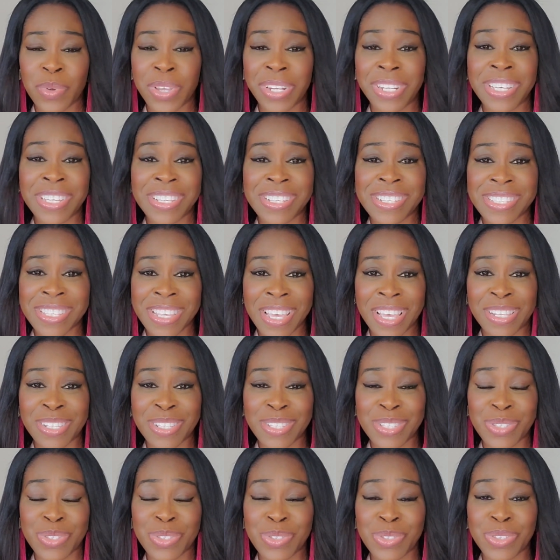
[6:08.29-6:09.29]
When he
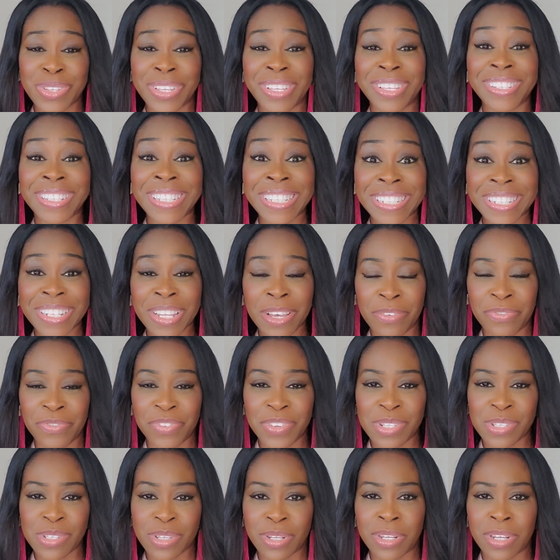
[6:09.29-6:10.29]
says
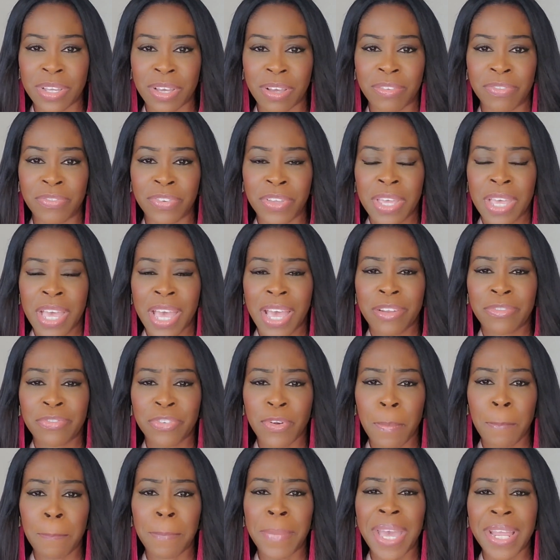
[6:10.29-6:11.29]
enough is enough. And
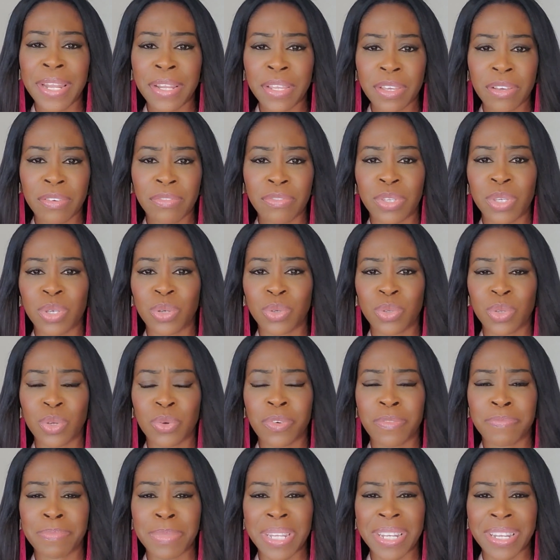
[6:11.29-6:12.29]
for many of you,
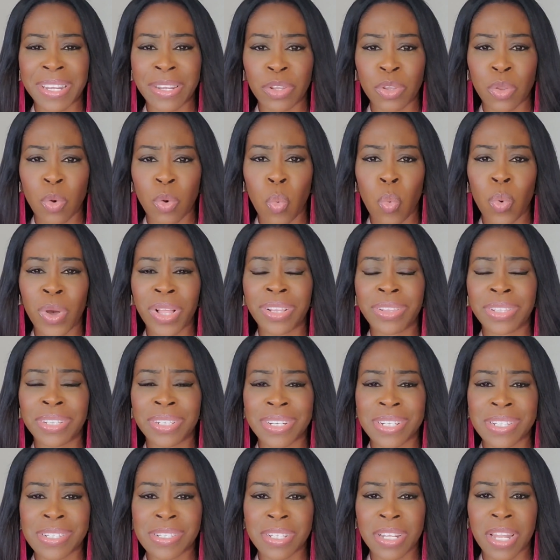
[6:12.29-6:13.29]
you have been in the
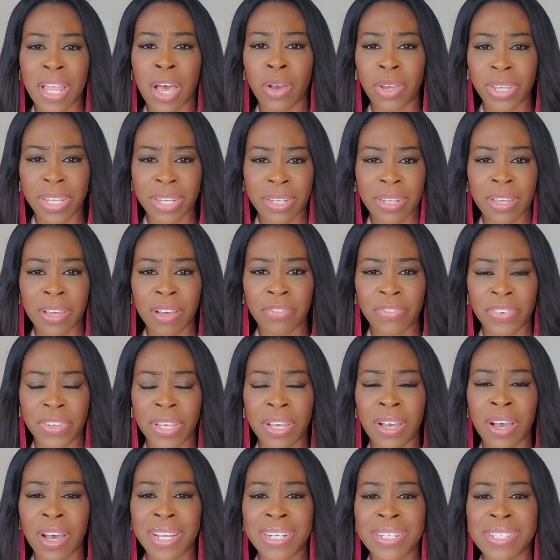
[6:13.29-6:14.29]
wilderness long enough.
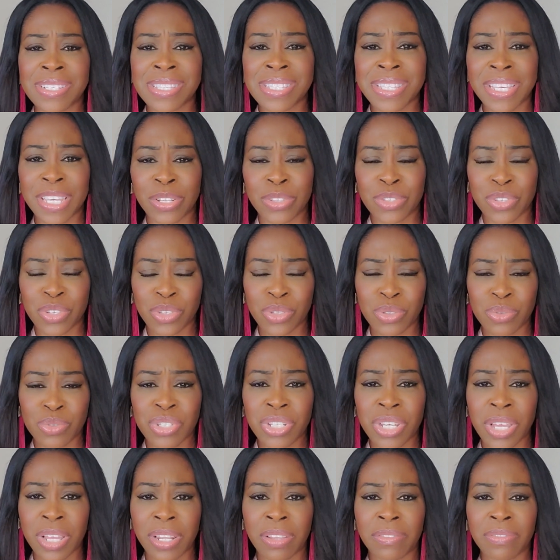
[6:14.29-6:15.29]
And God is saying to you,
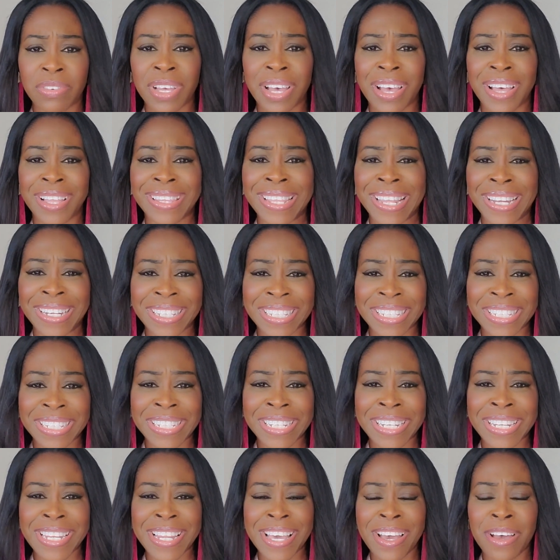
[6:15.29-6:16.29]
child of God, that
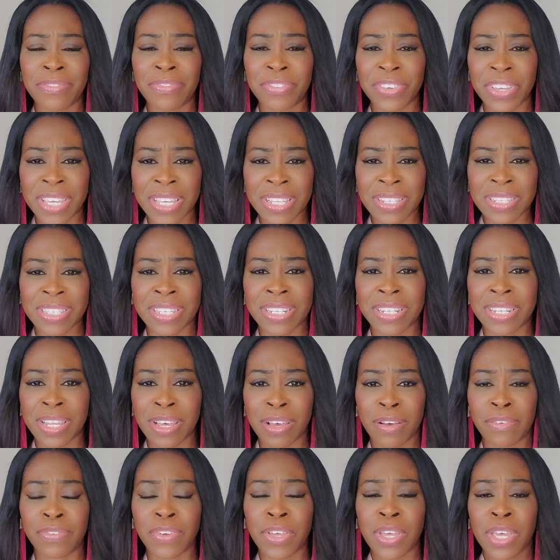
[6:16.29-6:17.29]
enough is
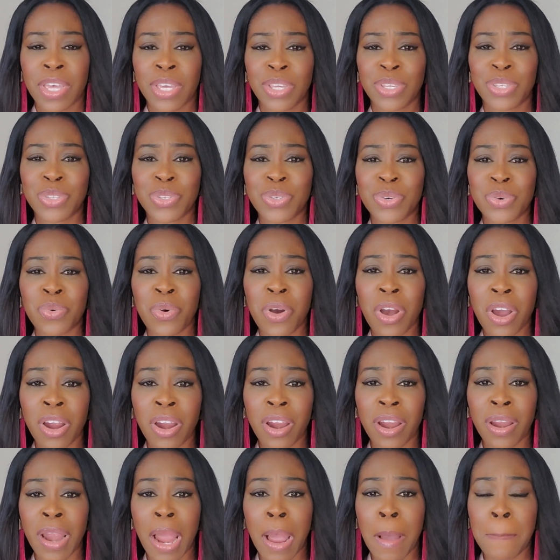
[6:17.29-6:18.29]
enough. You
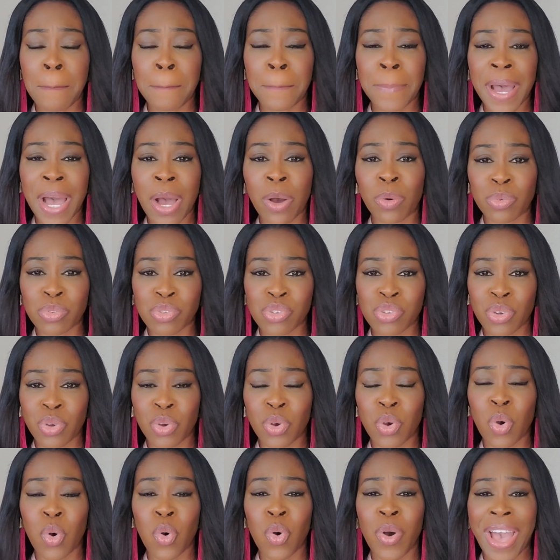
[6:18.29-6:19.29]
are about to
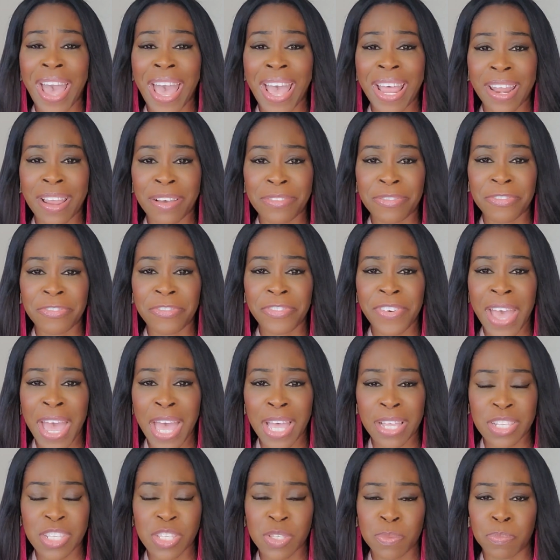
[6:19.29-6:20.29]
go at a
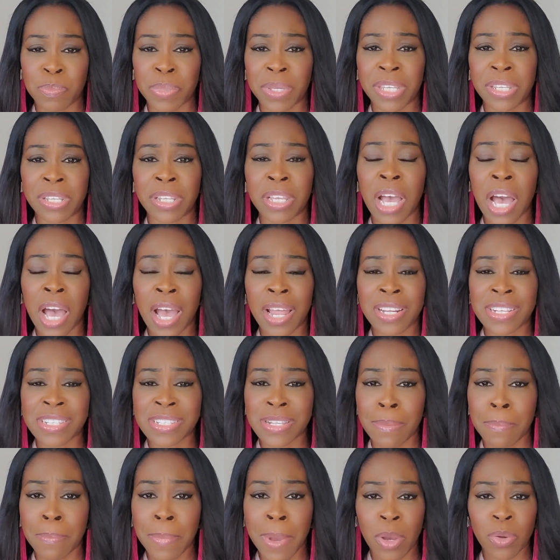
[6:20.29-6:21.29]
fast speed. God
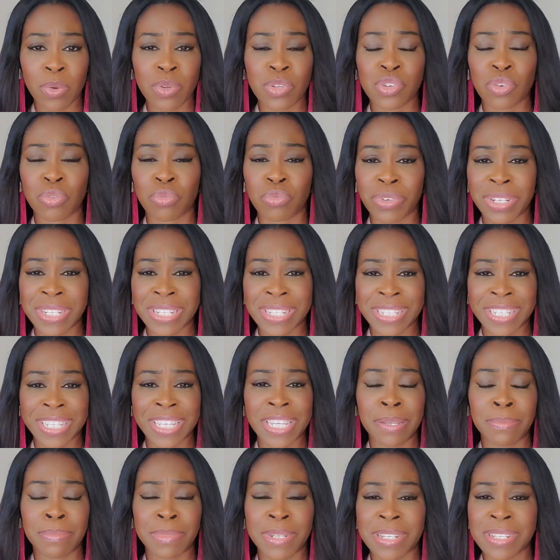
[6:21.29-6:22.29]
is about to
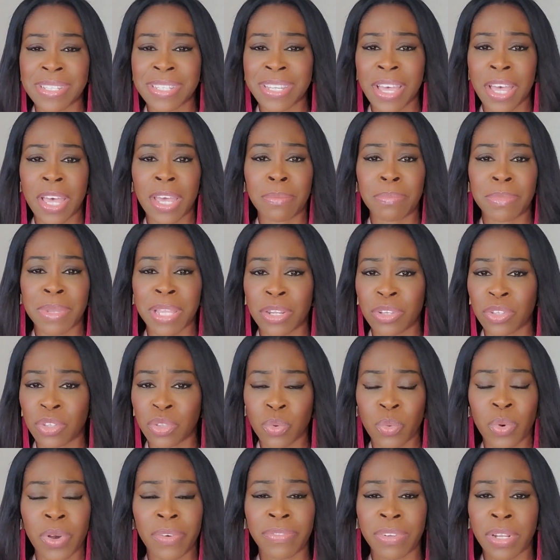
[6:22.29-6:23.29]
redeem the time that
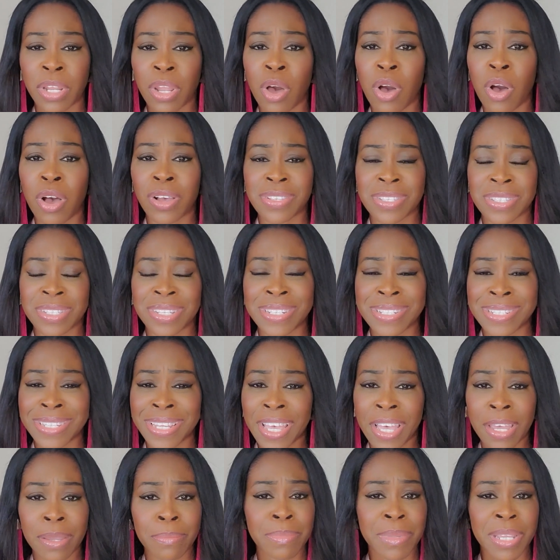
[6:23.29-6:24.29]
you have lost, the
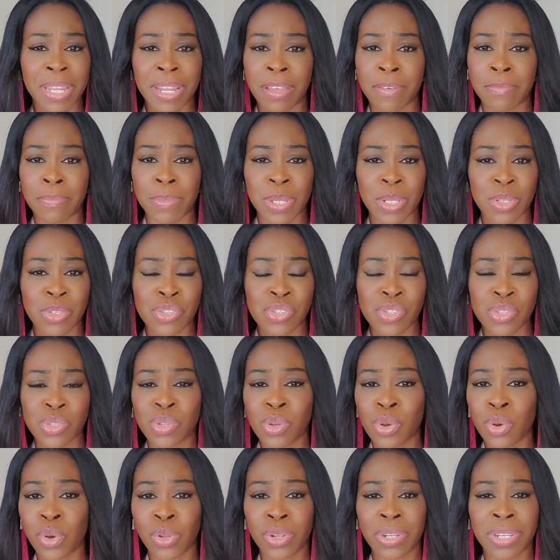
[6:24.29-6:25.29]
time that have been
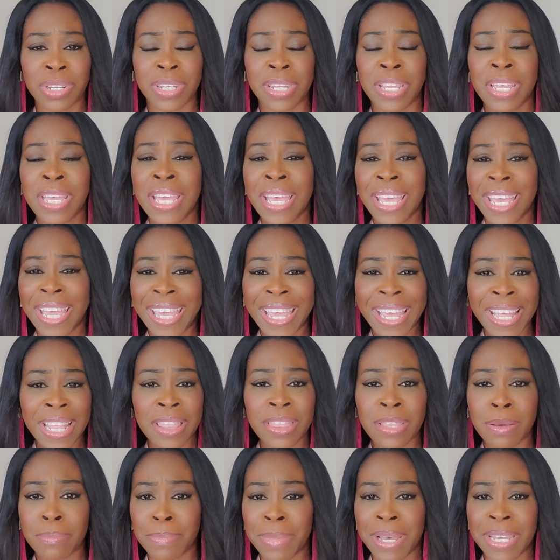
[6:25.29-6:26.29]
stolen,
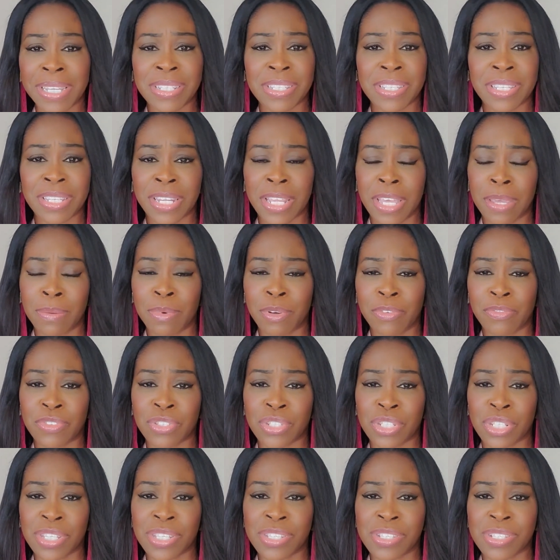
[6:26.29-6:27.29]
in the mighty name of
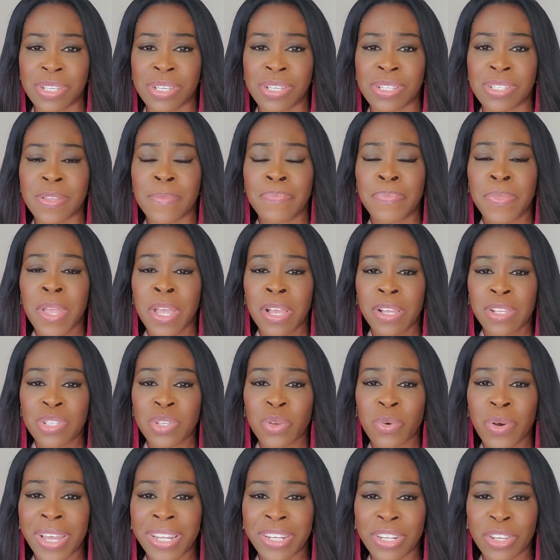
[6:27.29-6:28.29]
Jesus.
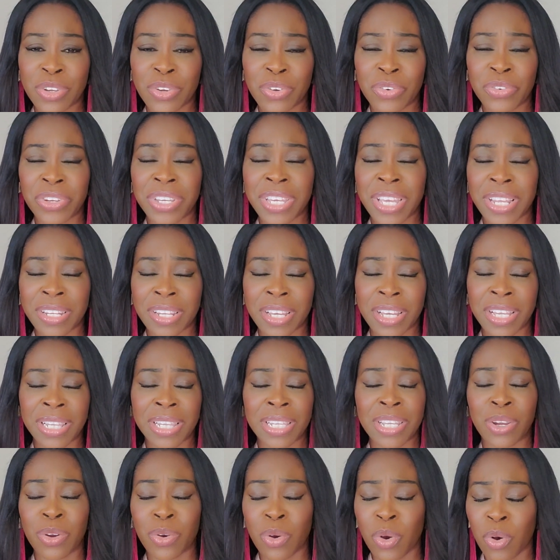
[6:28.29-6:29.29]
So I decree and
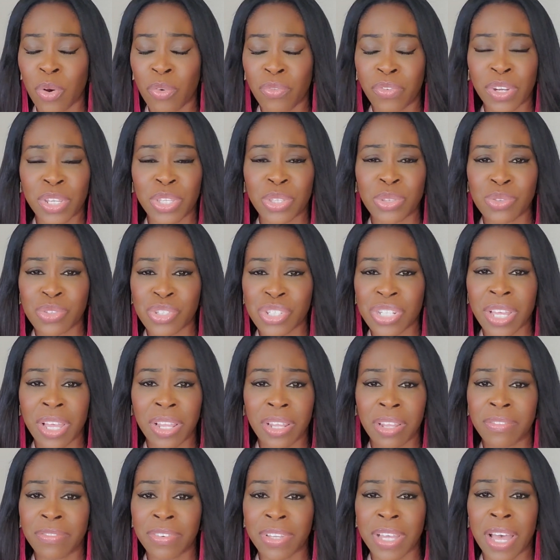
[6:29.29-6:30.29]
declare over you,
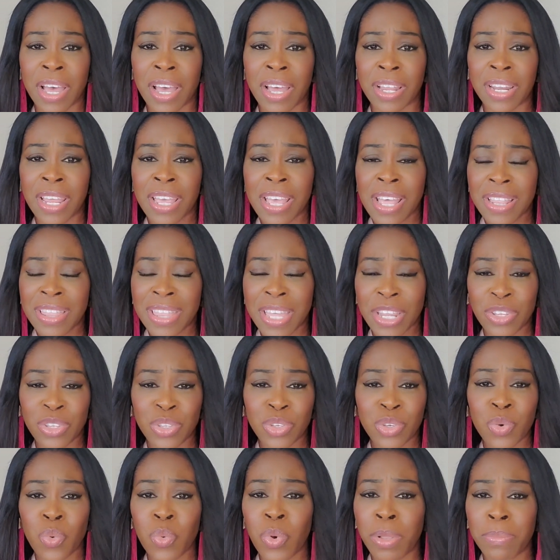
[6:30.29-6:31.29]
child of God, that
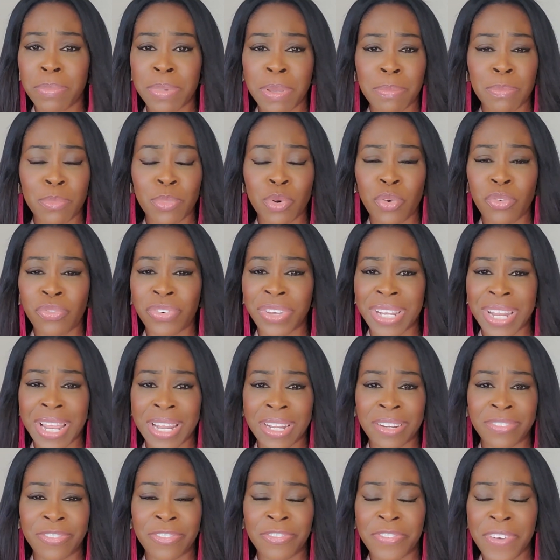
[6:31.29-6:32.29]
you will be moving
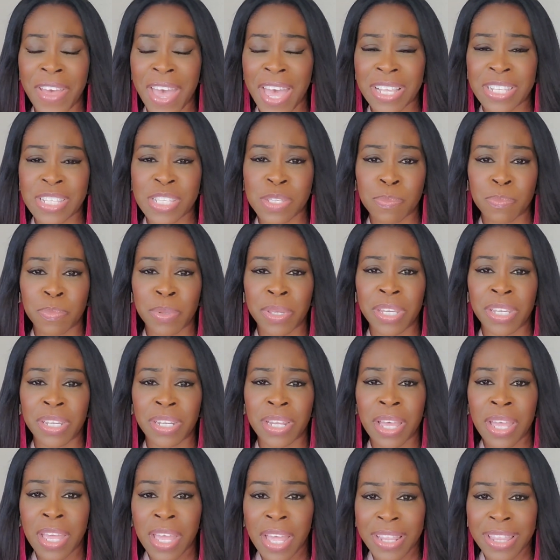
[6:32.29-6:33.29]
at a fast
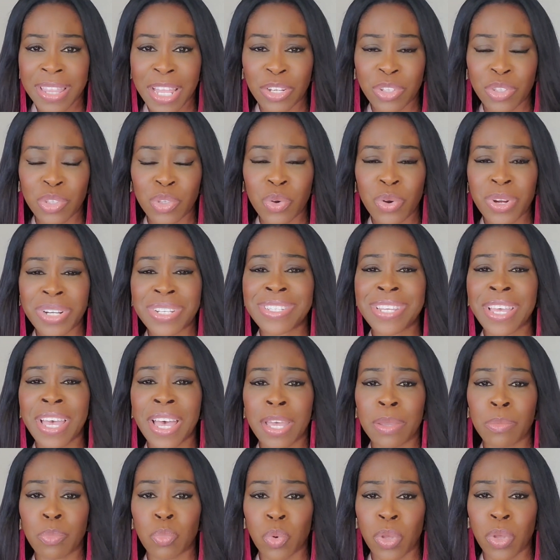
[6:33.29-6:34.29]
speed, that your
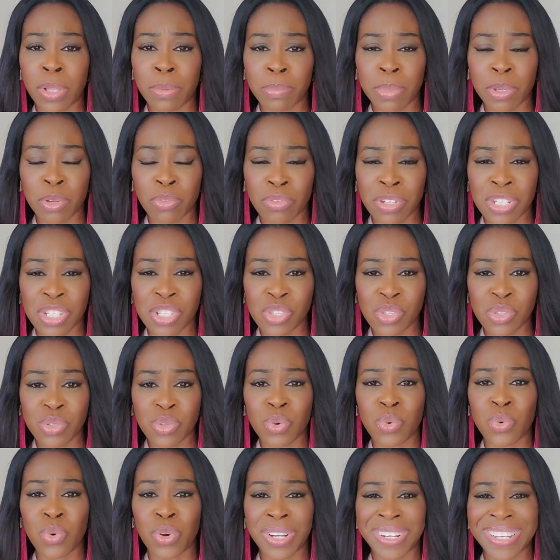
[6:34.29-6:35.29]
time will be
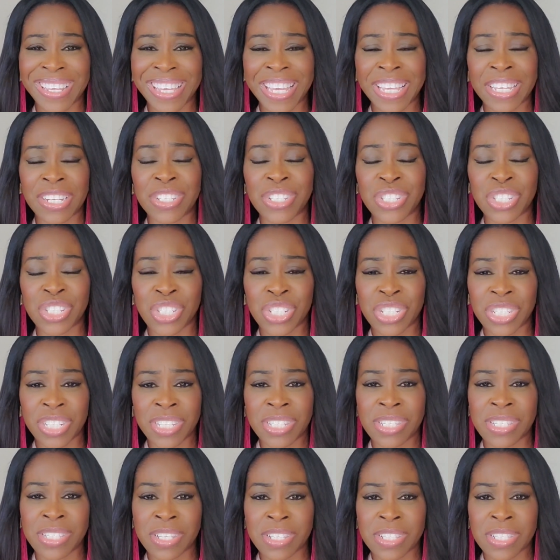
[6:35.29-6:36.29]
restored in
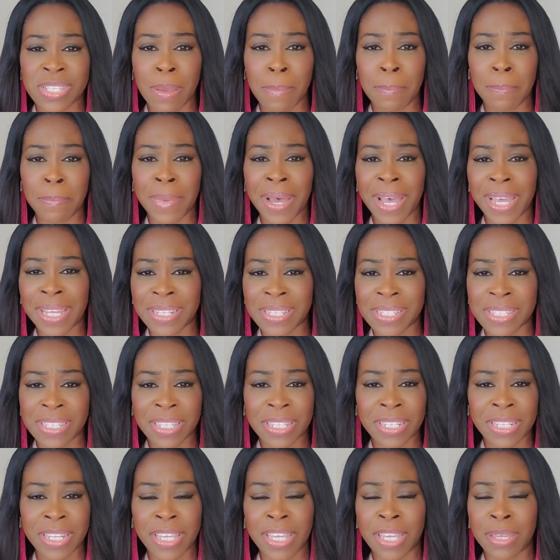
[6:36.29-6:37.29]
Jesus'
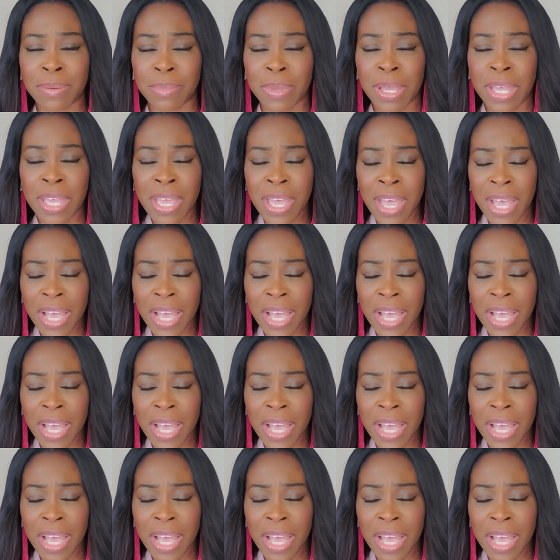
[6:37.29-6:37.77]
mighty name.